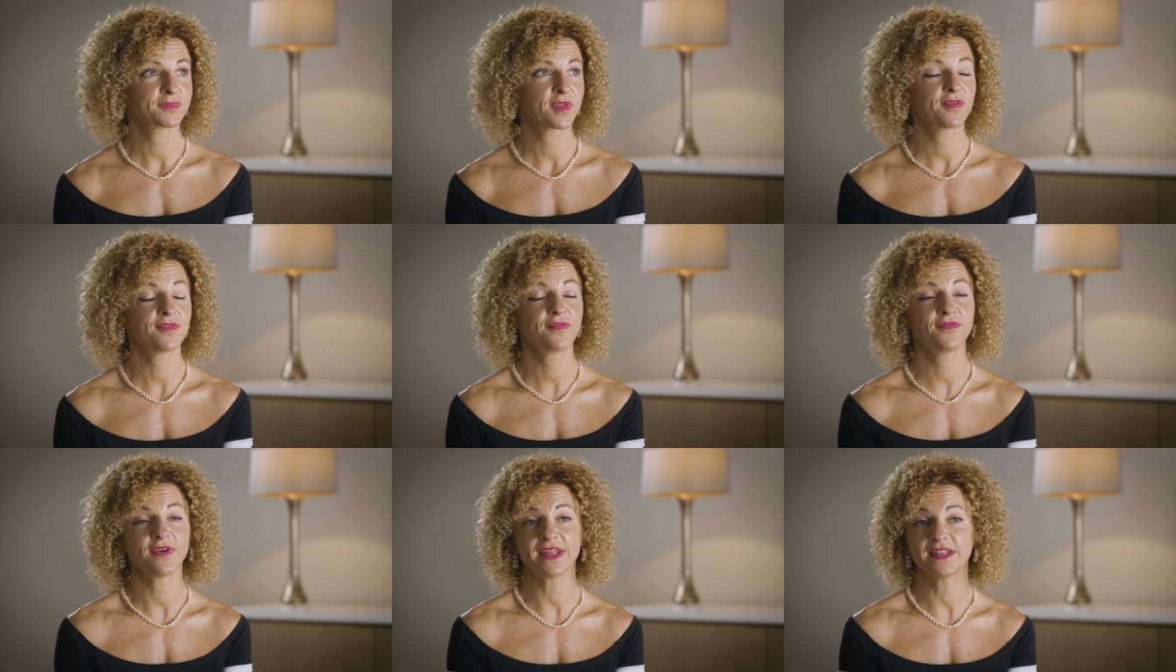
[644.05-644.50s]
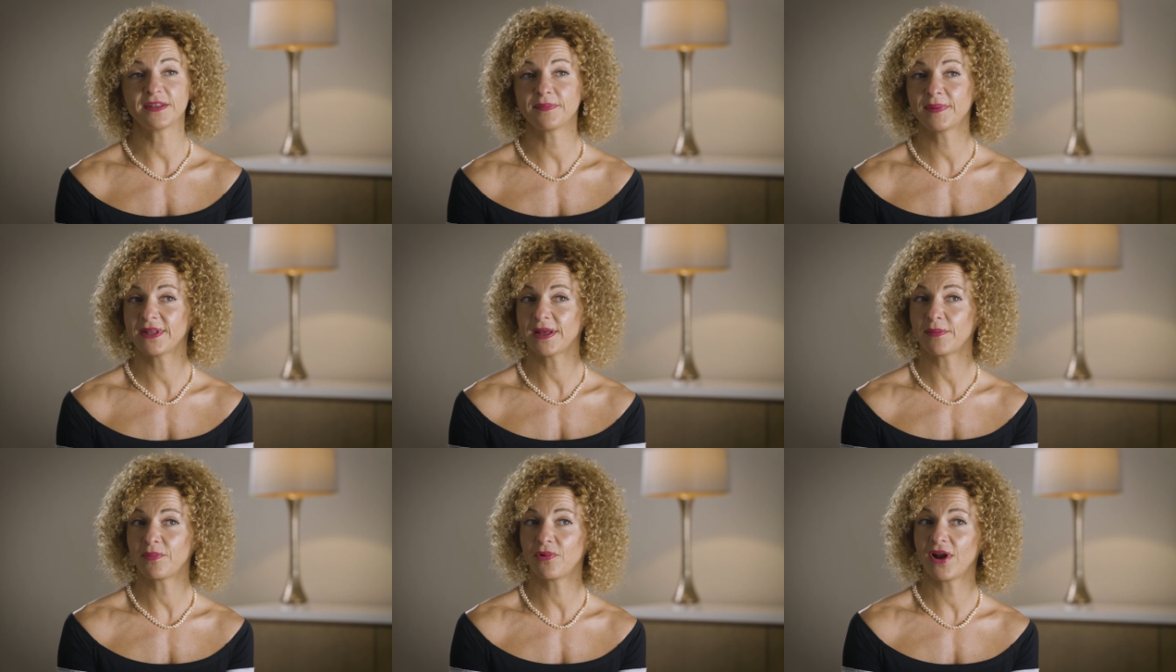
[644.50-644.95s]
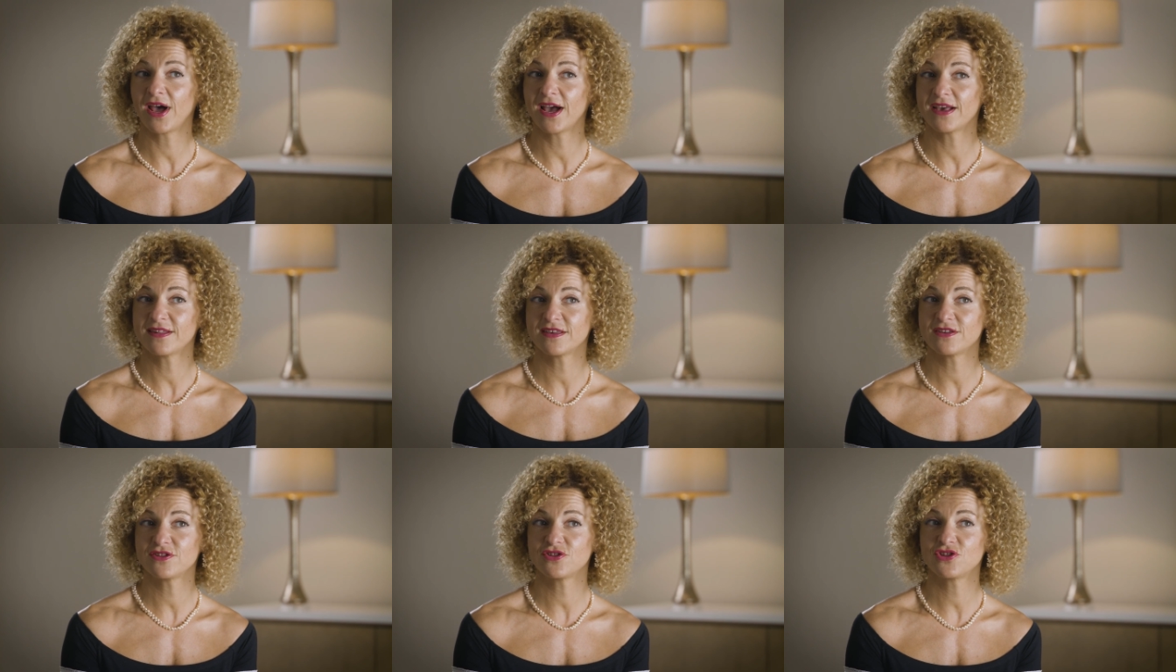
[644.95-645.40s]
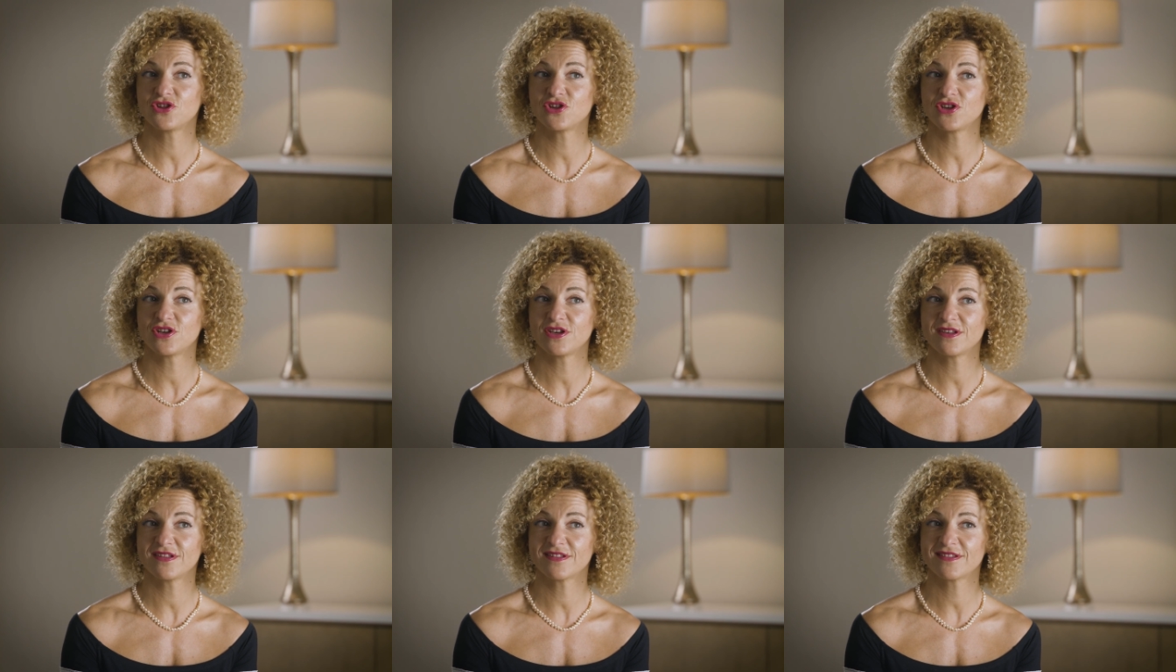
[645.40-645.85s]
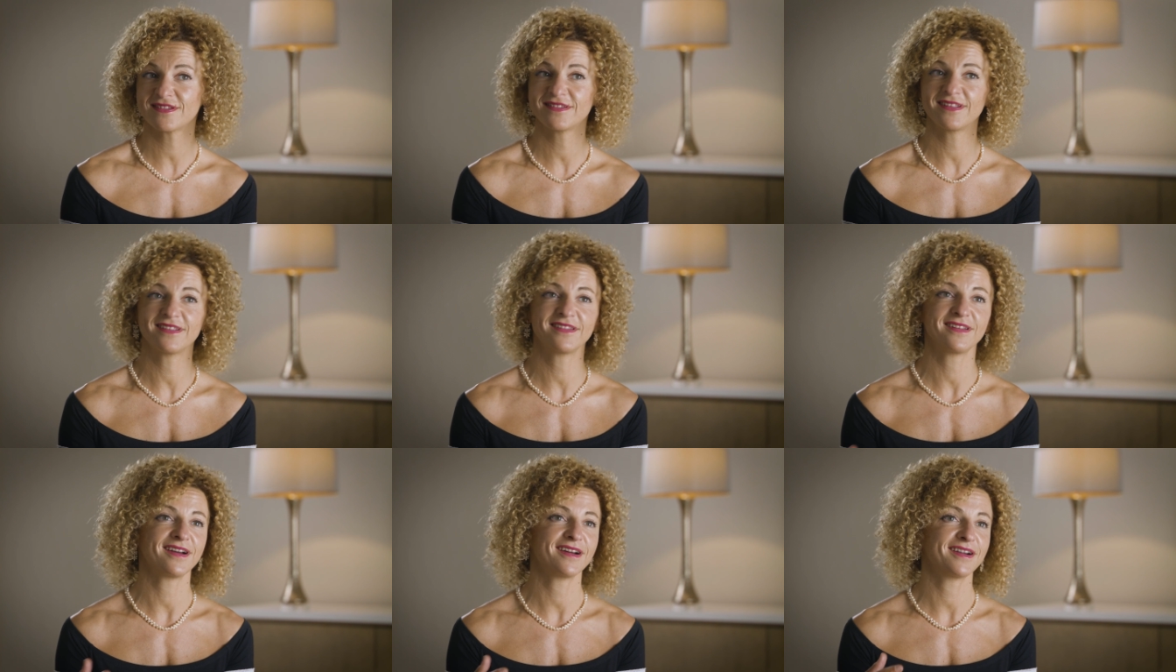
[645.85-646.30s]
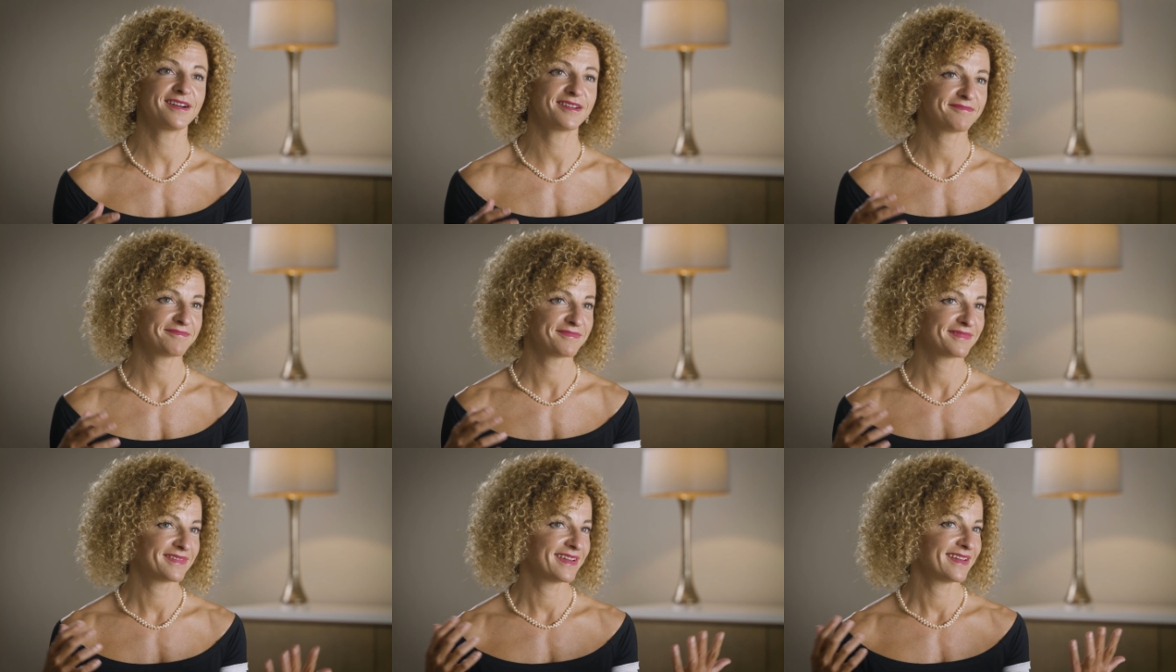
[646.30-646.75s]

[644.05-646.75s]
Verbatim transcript: fat metabolizing genes that are